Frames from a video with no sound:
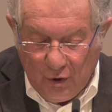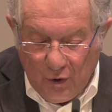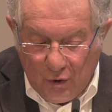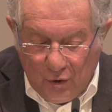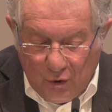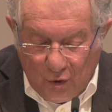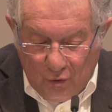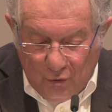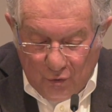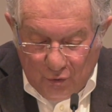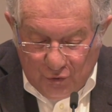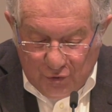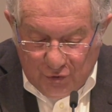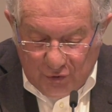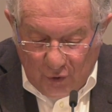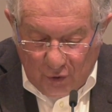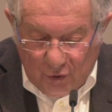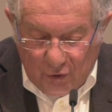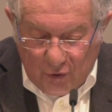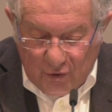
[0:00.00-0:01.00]
A
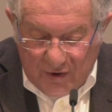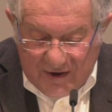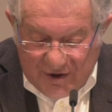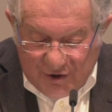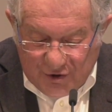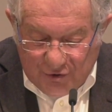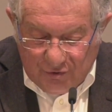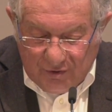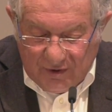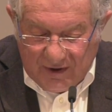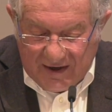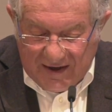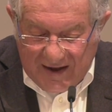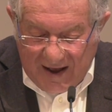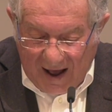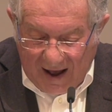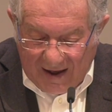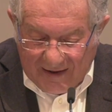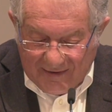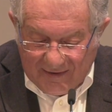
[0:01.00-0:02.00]
collision, he
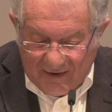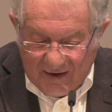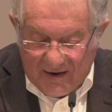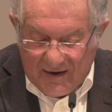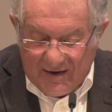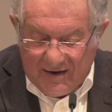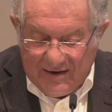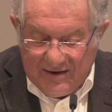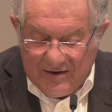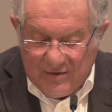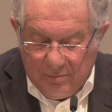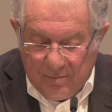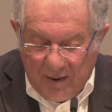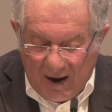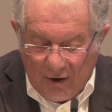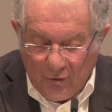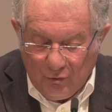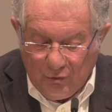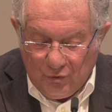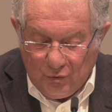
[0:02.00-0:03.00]
adds, is
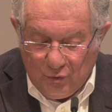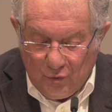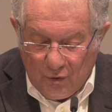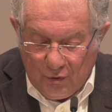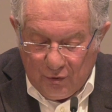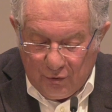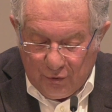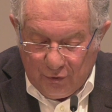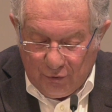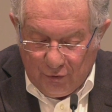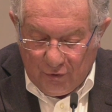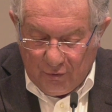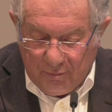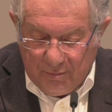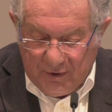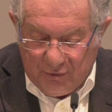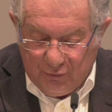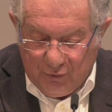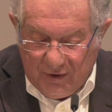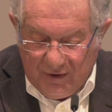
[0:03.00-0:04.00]
bound to occur
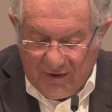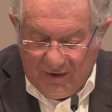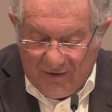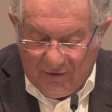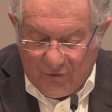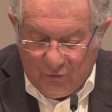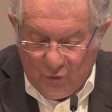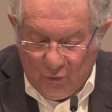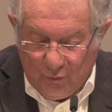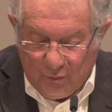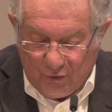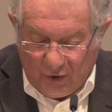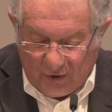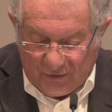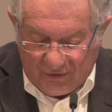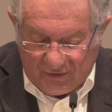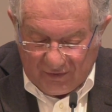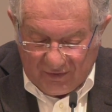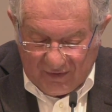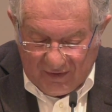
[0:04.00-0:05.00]
between these two
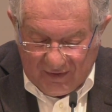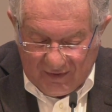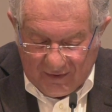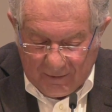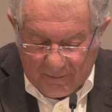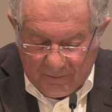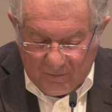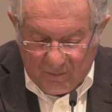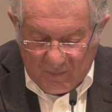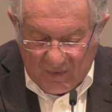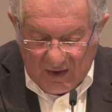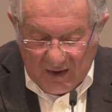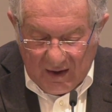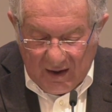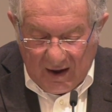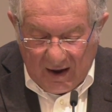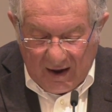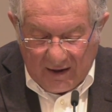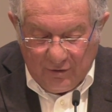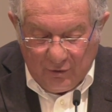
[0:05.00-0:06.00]
processes.
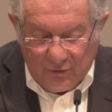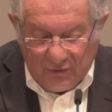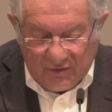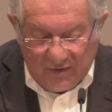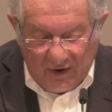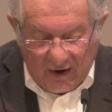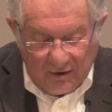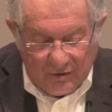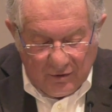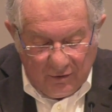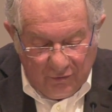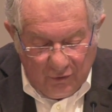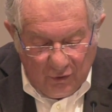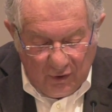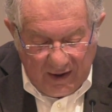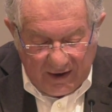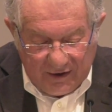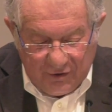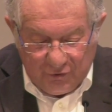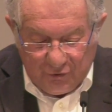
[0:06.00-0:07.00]
At the start of the
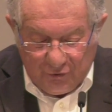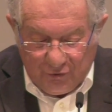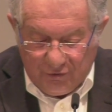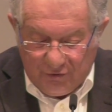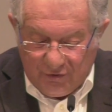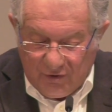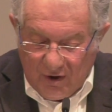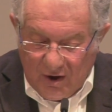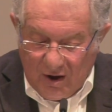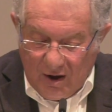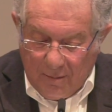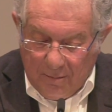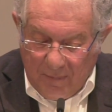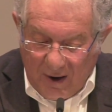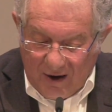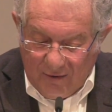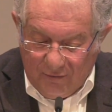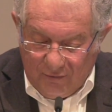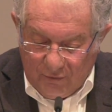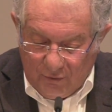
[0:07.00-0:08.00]
lectures,
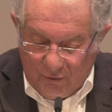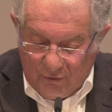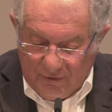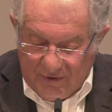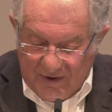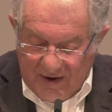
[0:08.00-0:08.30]
Balfour,